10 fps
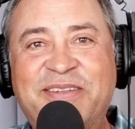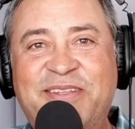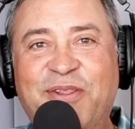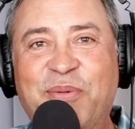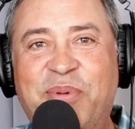and
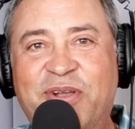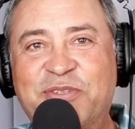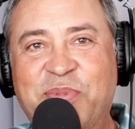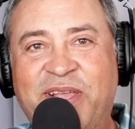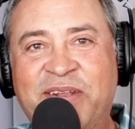tell the
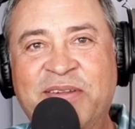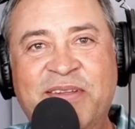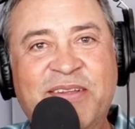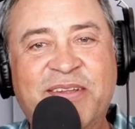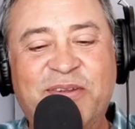boss man
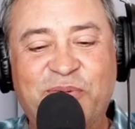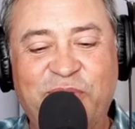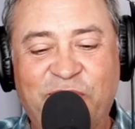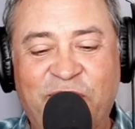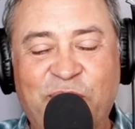
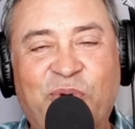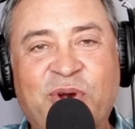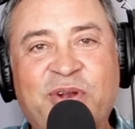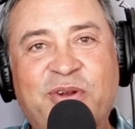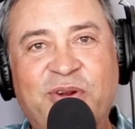we want
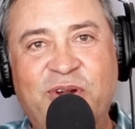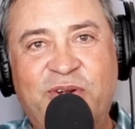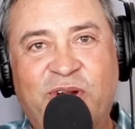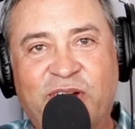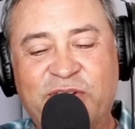more enduro
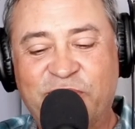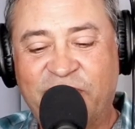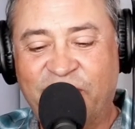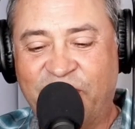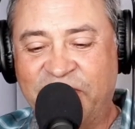cars. We're
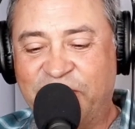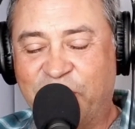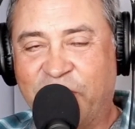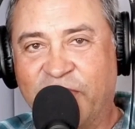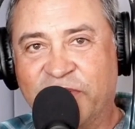going to raise the
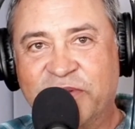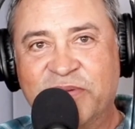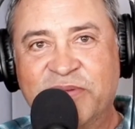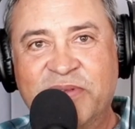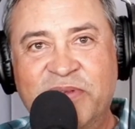purse.
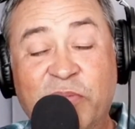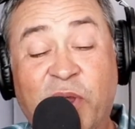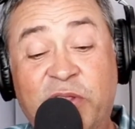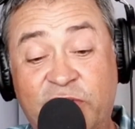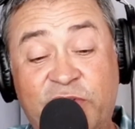
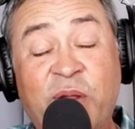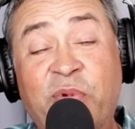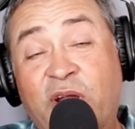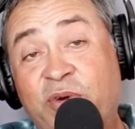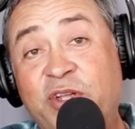But the
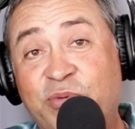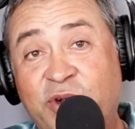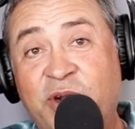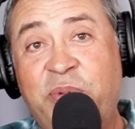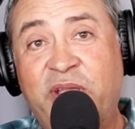Shamrock Race, we're
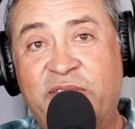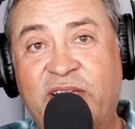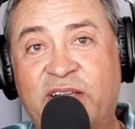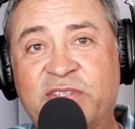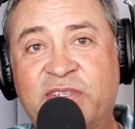going to pay
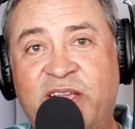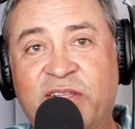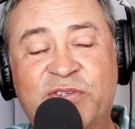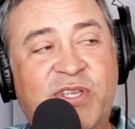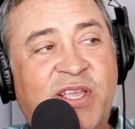
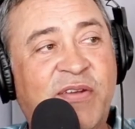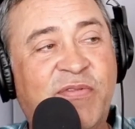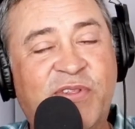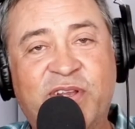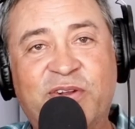$1,000 again
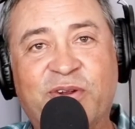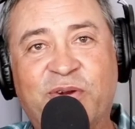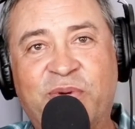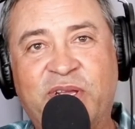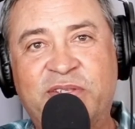for the
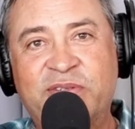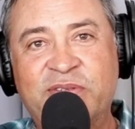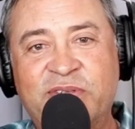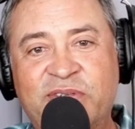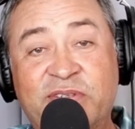enduro race.
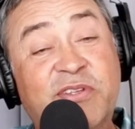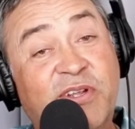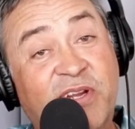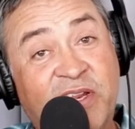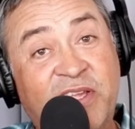So
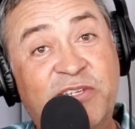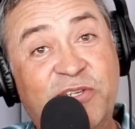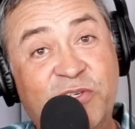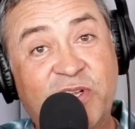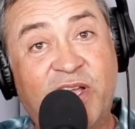you're going to get
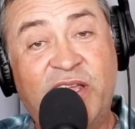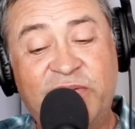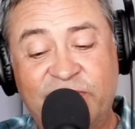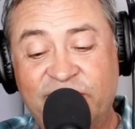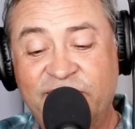your shot.
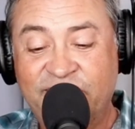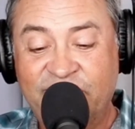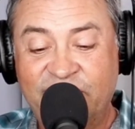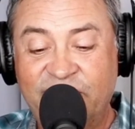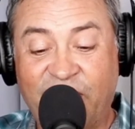
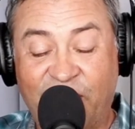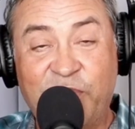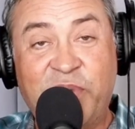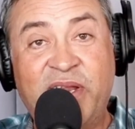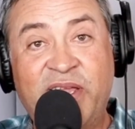
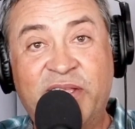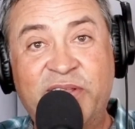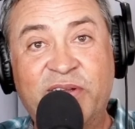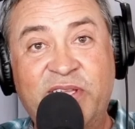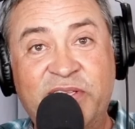Everybody out
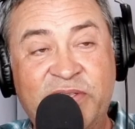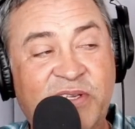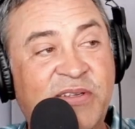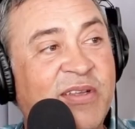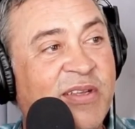there listening,